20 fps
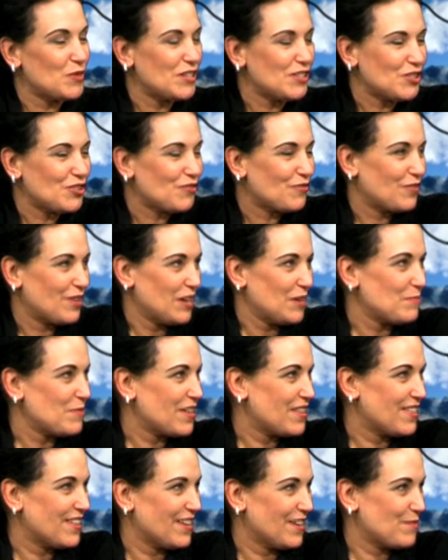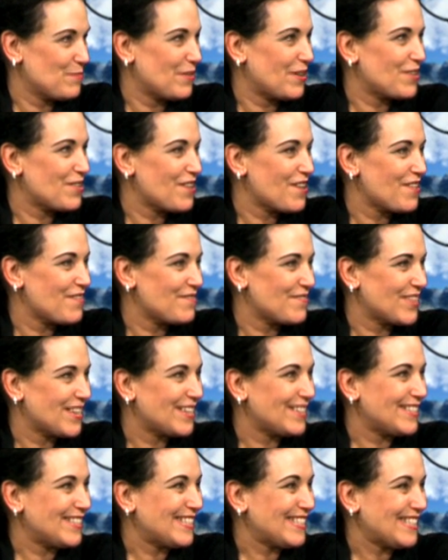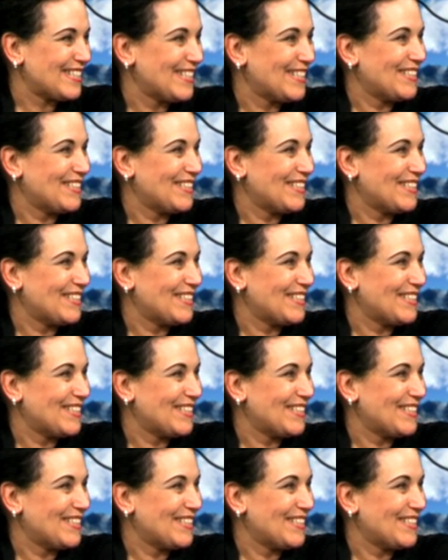does your family think about all of this?